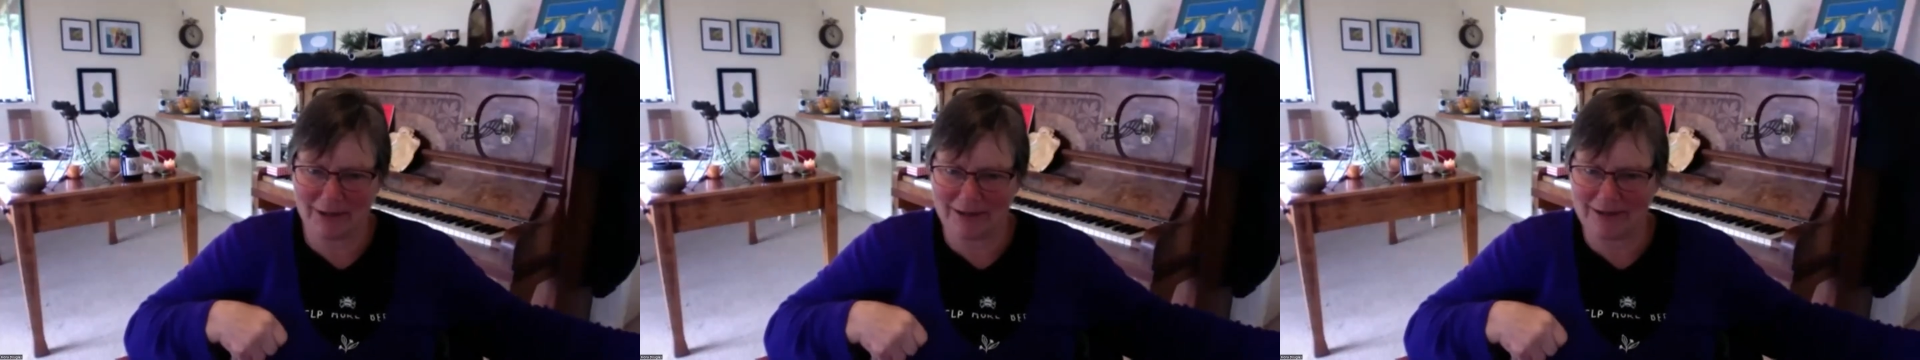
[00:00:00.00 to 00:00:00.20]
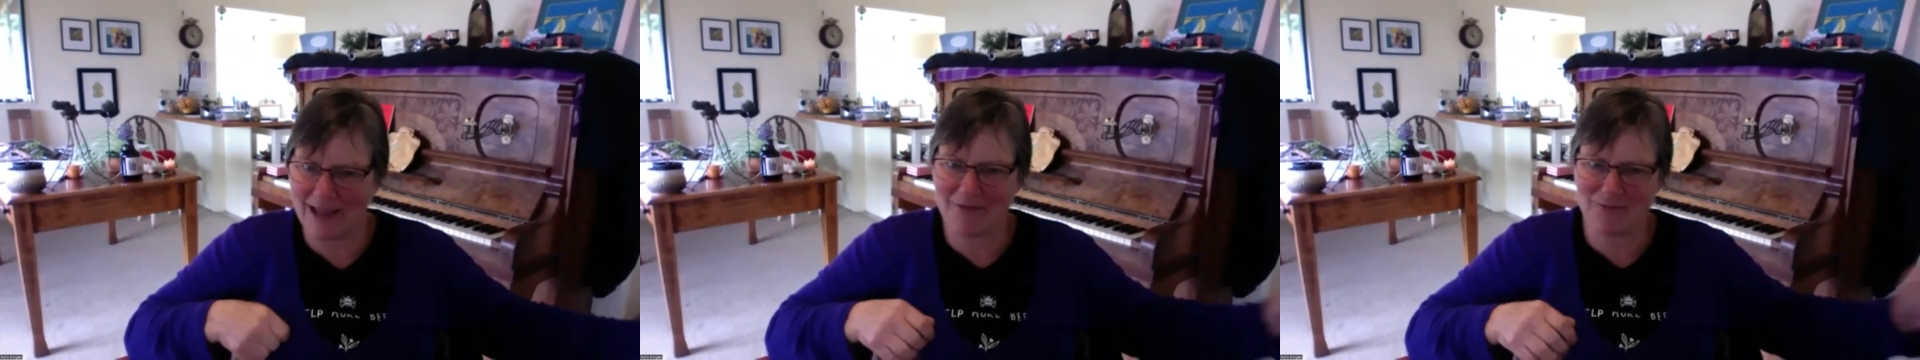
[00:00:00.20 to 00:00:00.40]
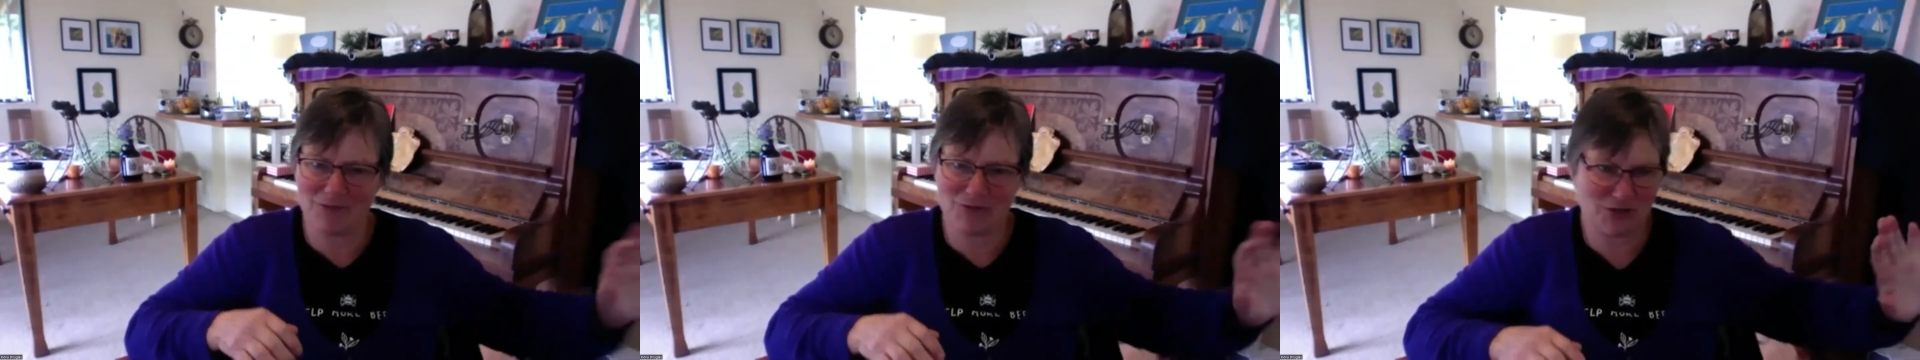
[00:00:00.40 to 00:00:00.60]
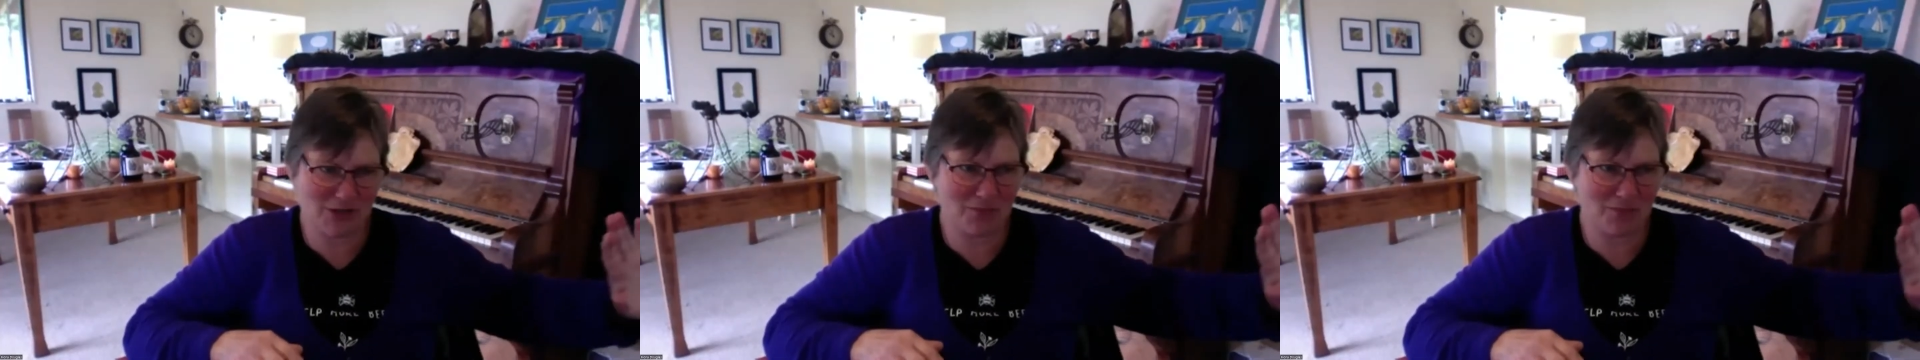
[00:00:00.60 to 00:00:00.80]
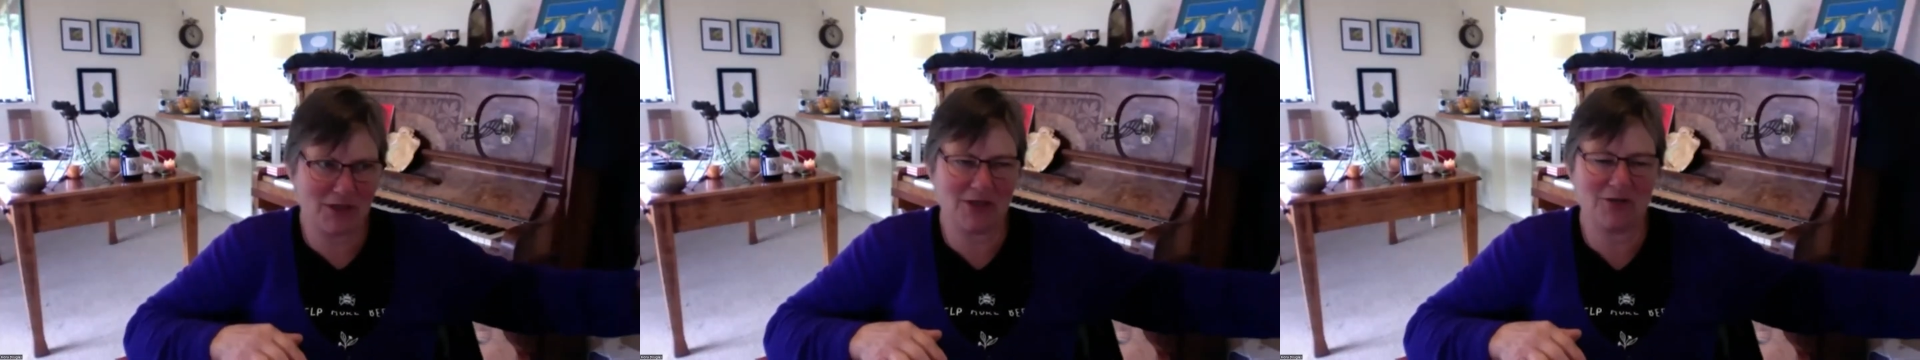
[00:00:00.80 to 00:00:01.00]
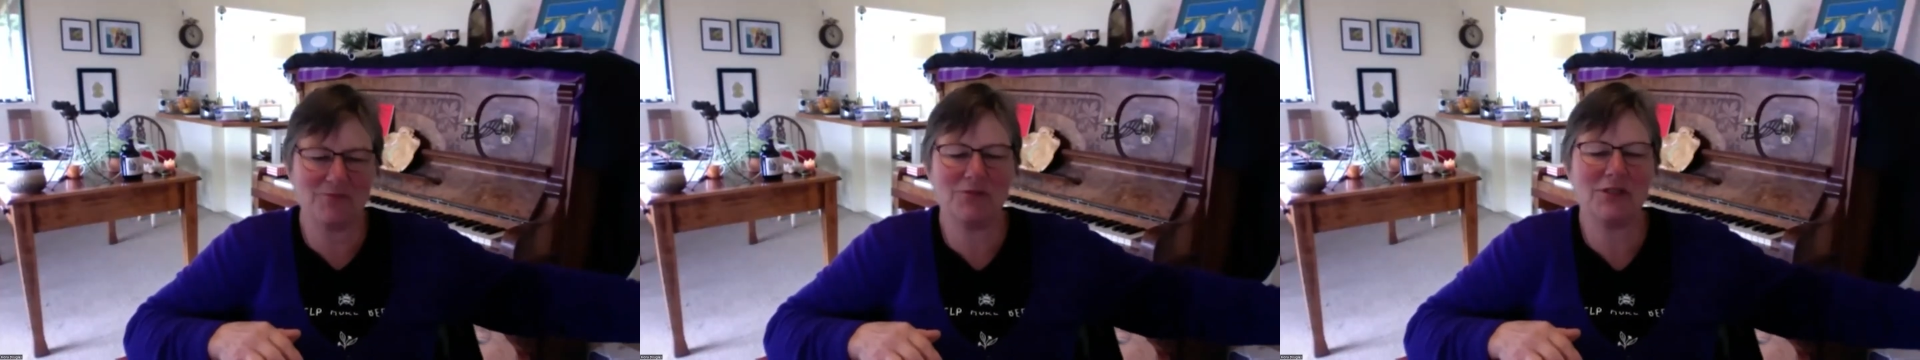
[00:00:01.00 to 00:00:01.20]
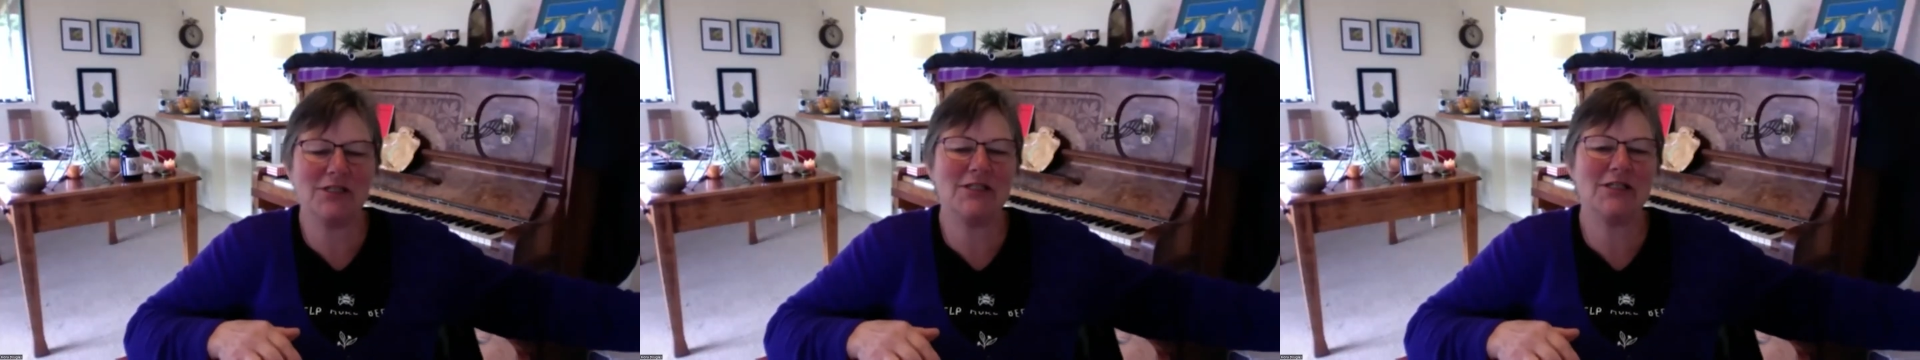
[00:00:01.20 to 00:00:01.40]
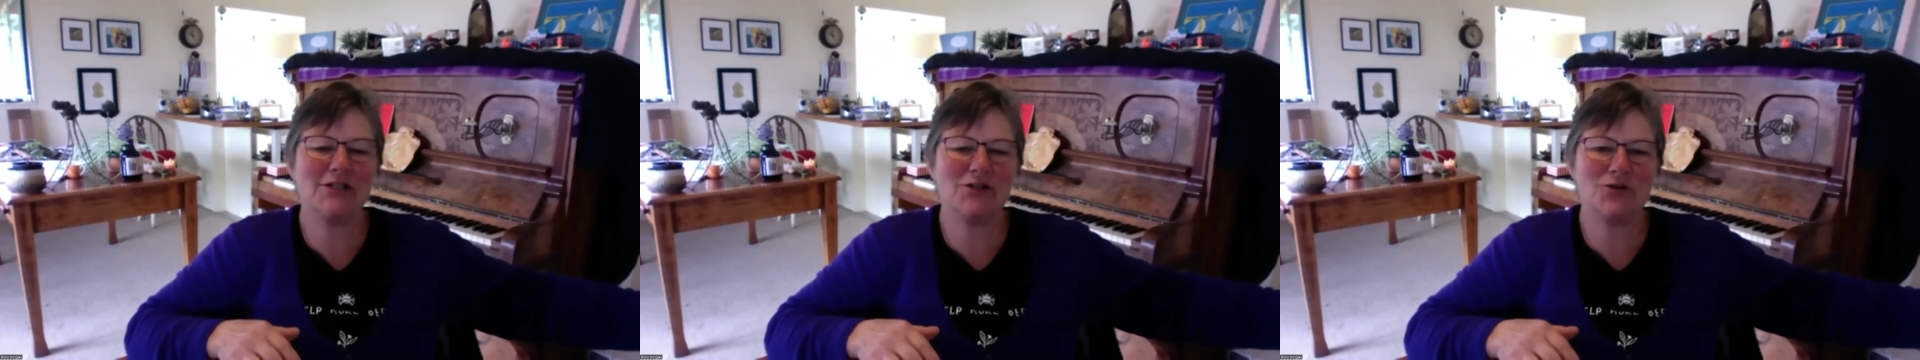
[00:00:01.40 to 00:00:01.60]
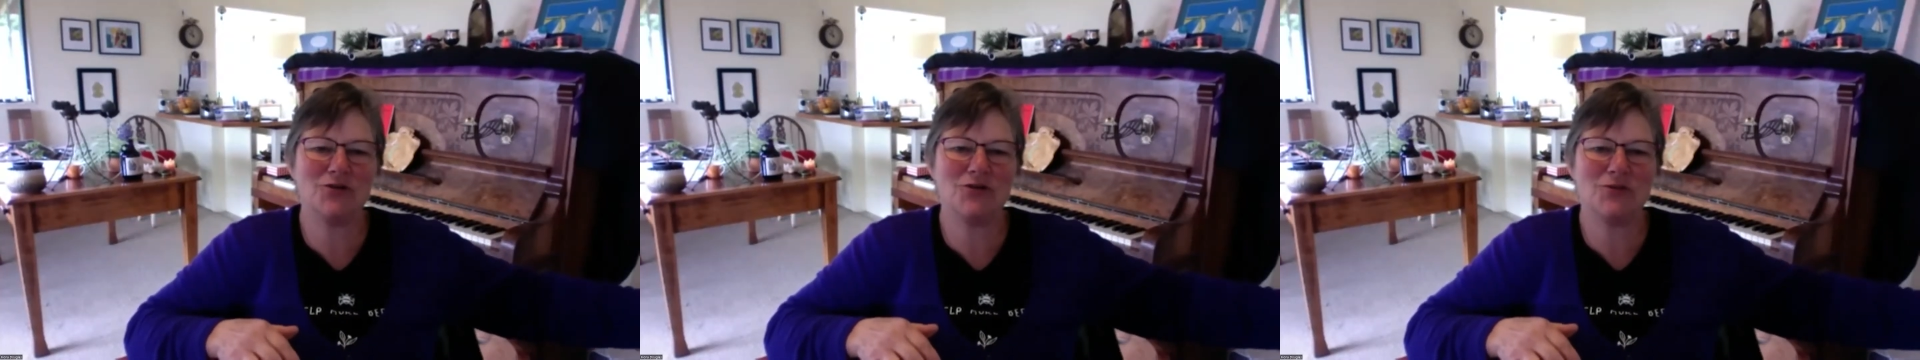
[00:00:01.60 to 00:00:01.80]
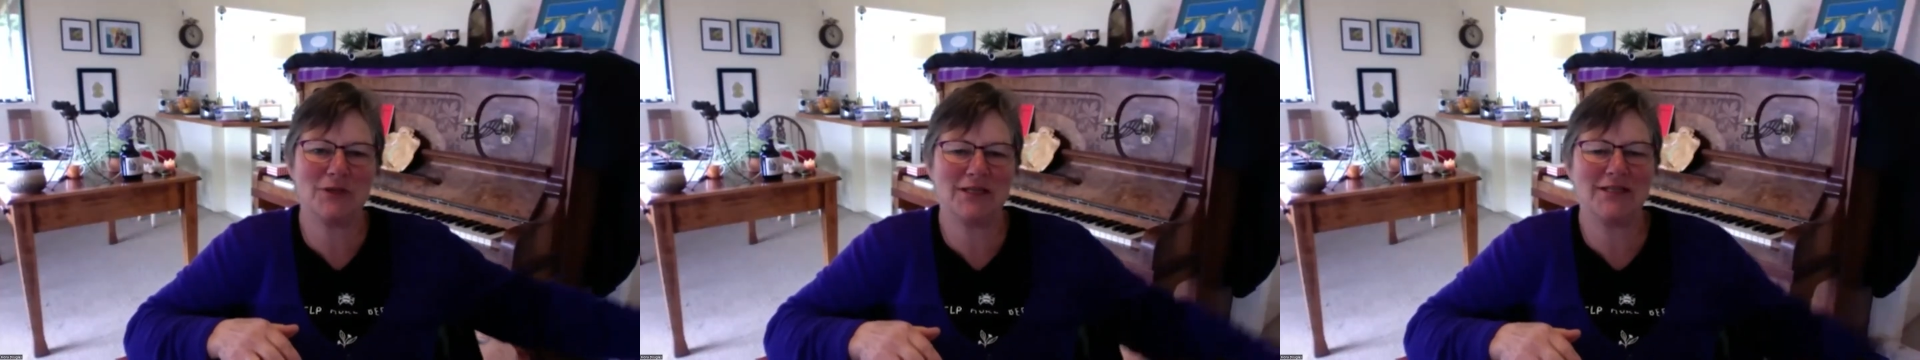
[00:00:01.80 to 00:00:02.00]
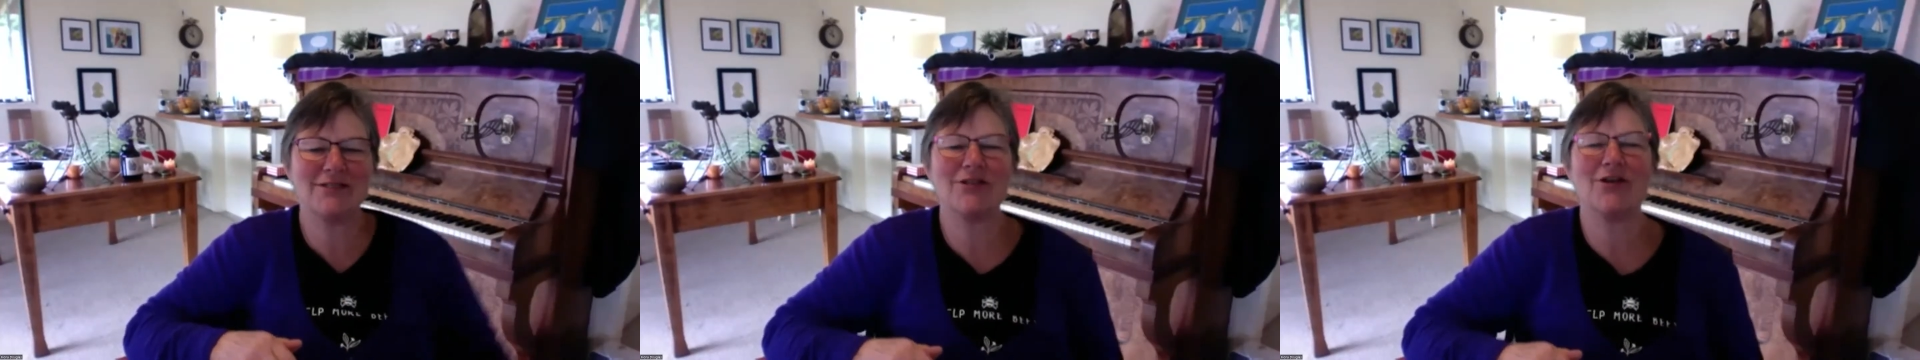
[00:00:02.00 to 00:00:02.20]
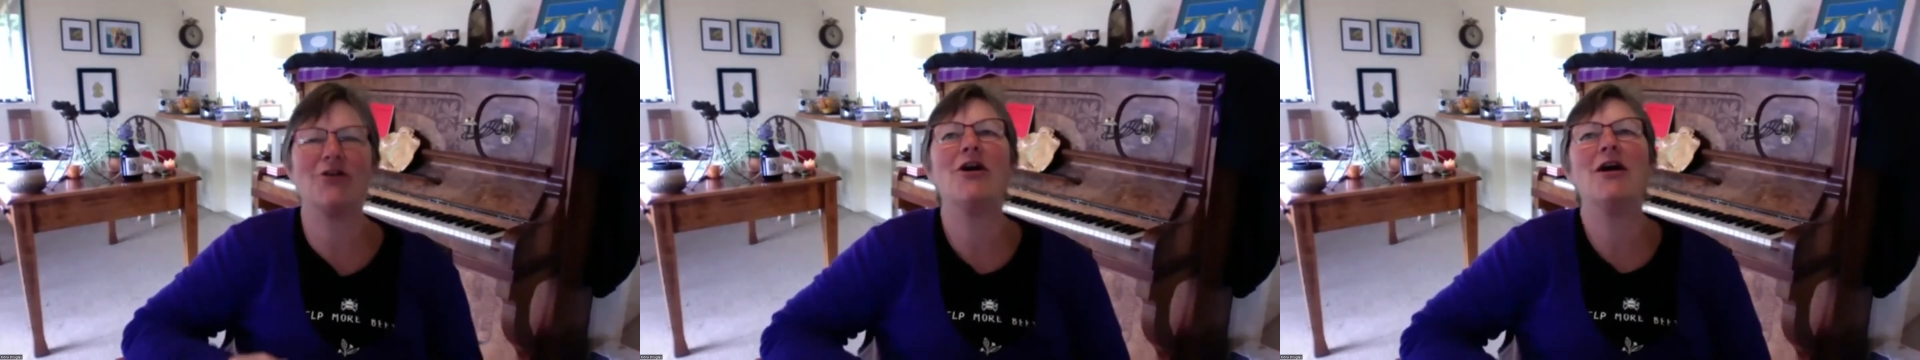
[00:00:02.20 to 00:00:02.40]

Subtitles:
and that was something completely new to me. So